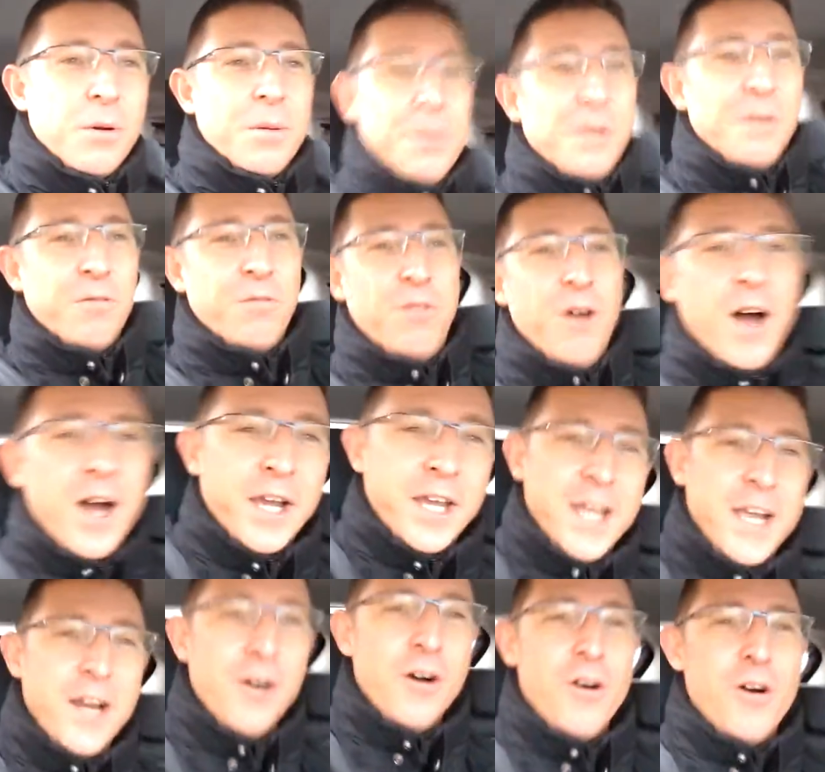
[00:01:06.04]
would be
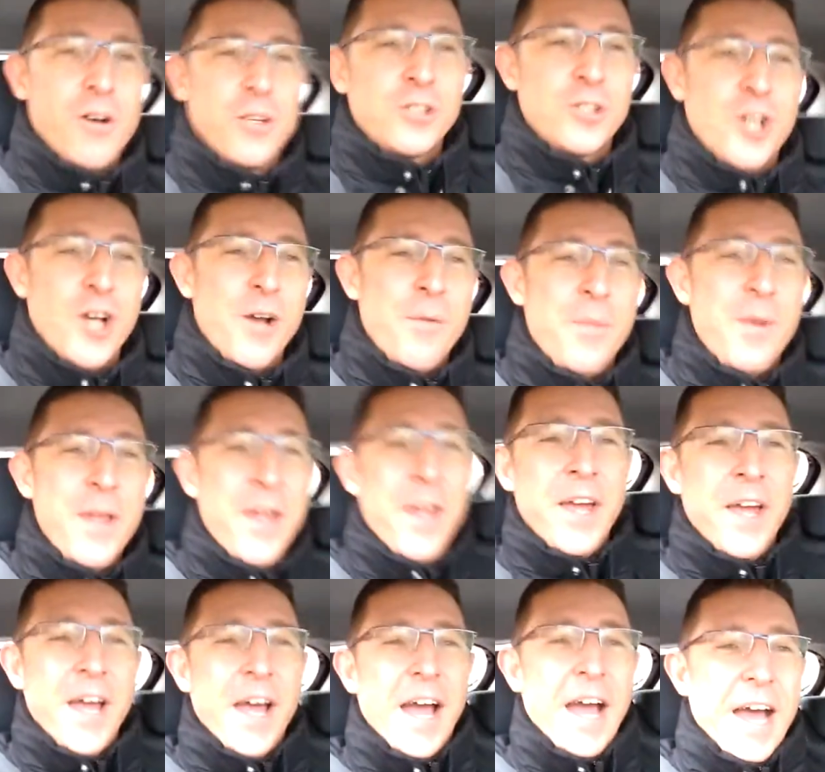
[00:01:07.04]
fucking awesome.
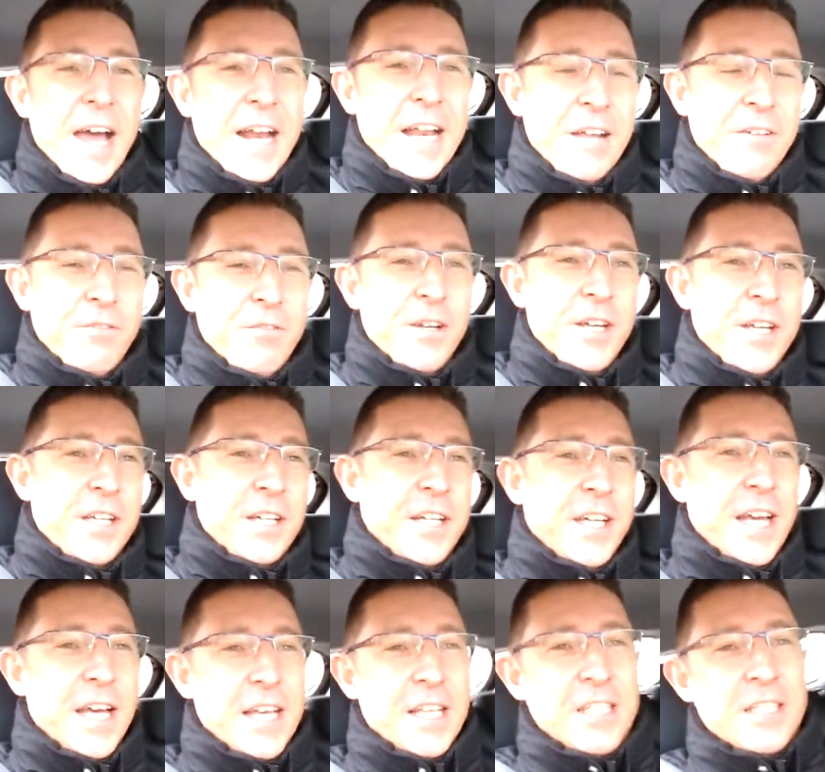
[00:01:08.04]
And if we could
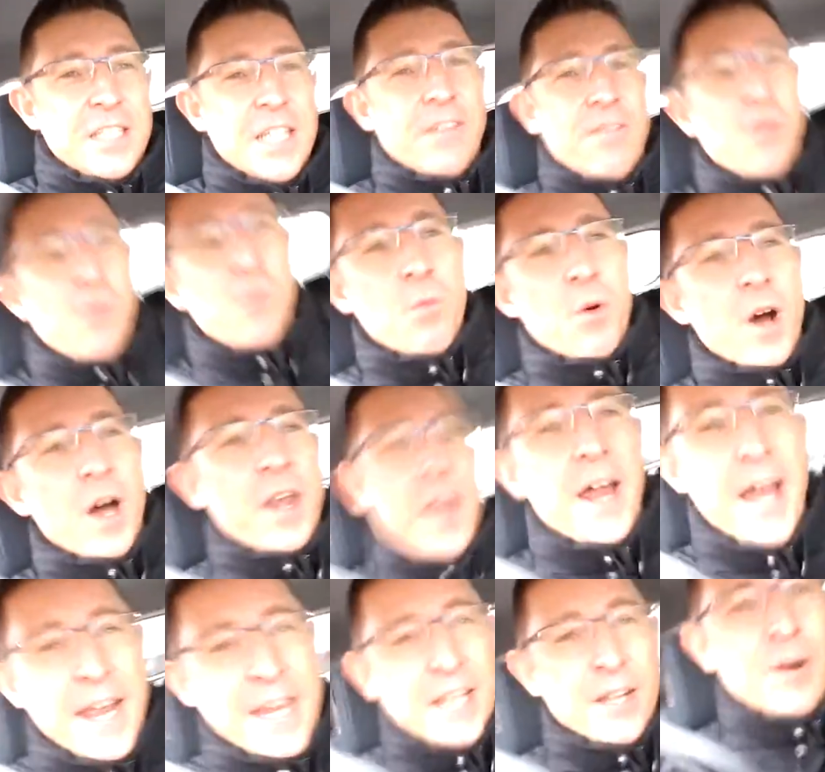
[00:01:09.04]
get
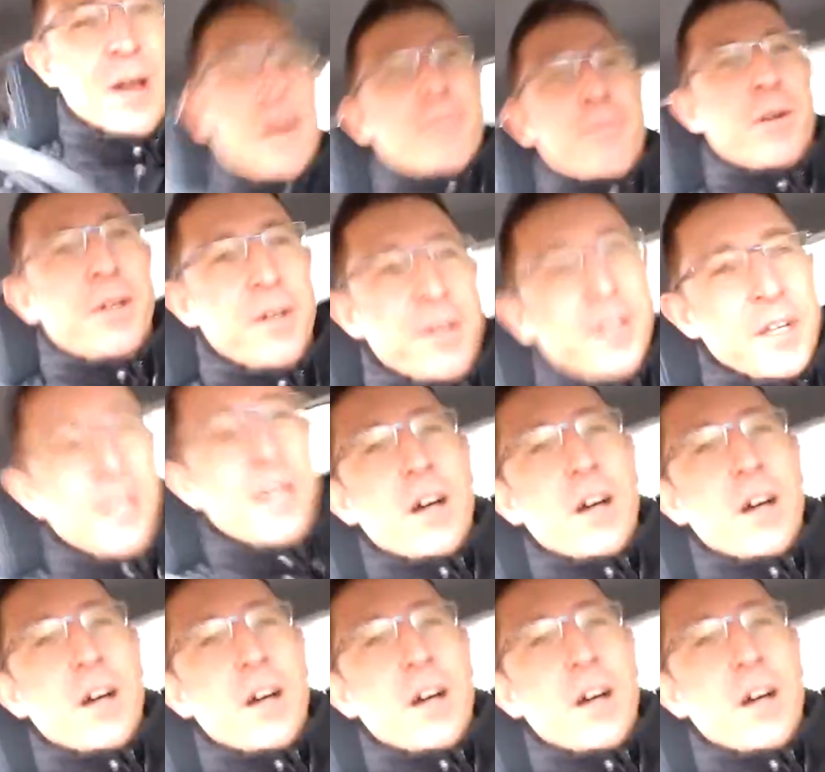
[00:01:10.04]
7-1, ain't gonna happen,